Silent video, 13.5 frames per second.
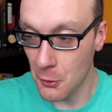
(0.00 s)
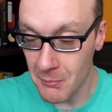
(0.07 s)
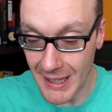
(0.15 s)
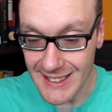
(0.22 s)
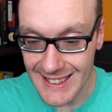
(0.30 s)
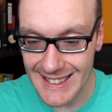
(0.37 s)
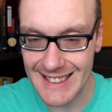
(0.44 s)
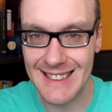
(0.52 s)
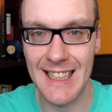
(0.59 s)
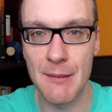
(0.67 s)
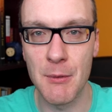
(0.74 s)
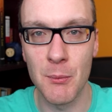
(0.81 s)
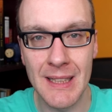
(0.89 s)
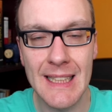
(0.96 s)
So imagine his
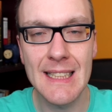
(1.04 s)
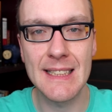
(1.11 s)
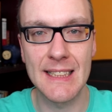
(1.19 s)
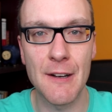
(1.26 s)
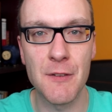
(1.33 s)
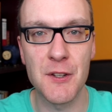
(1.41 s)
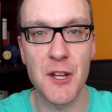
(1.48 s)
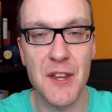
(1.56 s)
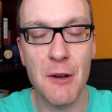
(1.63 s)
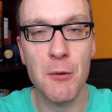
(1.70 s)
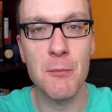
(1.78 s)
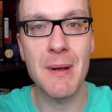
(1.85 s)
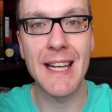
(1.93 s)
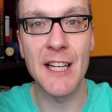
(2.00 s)
excitement when he discovered that they
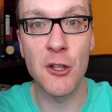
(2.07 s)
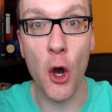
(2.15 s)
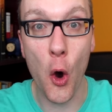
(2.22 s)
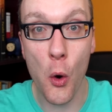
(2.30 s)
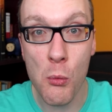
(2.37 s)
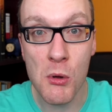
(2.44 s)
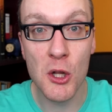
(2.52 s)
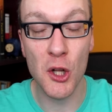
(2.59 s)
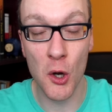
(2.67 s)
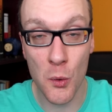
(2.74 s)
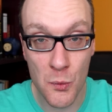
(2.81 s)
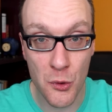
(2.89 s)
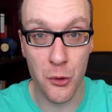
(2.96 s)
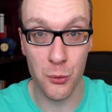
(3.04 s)
were making Home
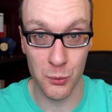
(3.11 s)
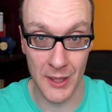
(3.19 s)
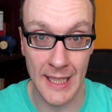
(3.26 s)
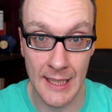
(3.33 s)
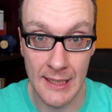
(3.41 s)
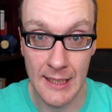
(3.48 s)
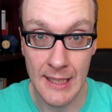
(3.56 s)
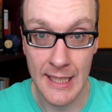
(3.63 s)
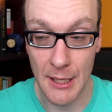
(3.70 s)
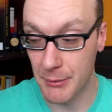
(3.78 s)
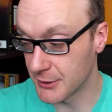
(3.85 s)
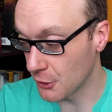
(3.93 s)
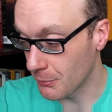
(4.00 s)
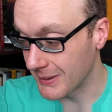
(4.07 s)
Alone 3.
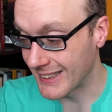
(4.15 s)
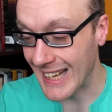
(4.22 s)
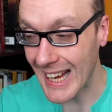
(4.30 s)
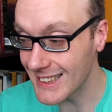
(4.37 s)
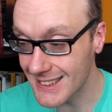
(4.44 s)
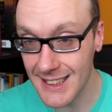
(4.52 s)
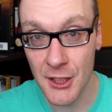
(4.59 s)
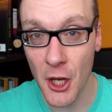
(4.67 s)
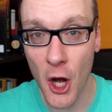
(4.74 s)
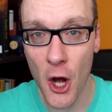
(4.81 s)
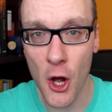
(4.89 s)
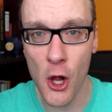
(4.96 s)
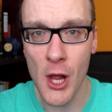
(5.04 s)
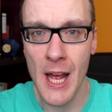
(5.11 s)
It was an open casting
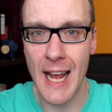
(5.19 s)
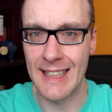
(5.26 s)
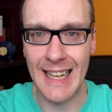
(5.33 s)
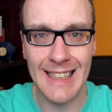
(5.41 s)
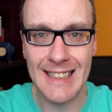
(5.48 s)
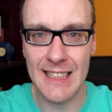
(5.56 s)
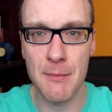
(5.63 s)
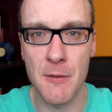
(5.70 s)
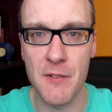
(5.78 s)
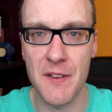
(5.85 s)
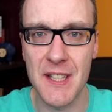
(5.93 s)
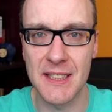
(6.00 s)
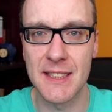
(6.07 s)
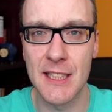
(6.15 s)
call, and any type of
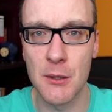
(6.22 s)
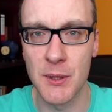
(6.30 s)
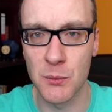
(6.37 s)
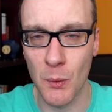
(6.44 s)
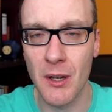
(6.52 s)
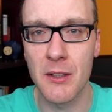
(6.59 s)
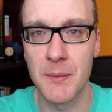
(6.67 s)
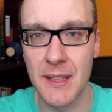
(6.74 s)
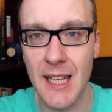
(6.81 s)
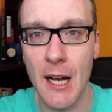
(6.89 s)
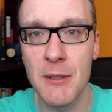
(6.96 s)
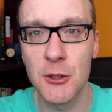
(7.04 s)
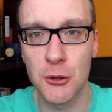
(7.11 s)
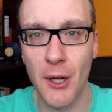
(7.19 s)
ethnicity was welcome to
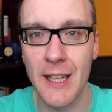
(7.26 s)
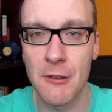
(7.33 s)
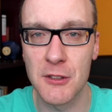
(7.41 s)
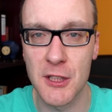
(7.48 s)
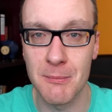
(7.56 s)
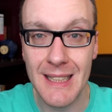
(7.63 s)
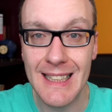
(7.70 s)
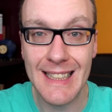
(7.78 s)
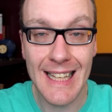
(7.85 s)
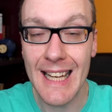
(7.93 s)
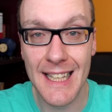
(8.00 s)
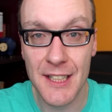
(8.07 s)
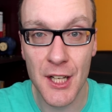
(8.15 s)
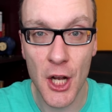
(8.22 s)
come and try out to be the
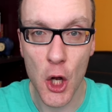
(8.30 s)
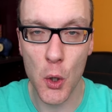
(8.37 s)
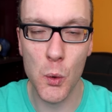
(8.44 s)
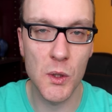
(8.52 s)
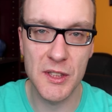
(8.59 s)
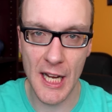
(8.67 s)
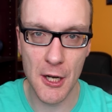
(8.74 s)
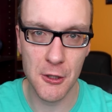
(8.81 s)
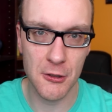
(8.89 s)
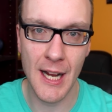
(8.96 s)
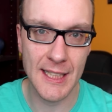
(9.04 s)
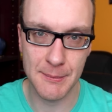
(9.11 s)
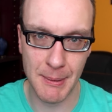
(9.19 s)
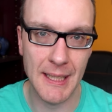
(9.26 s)
kid who would
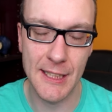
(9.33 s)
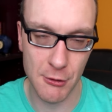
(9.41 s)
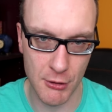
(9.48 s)
terrorize petty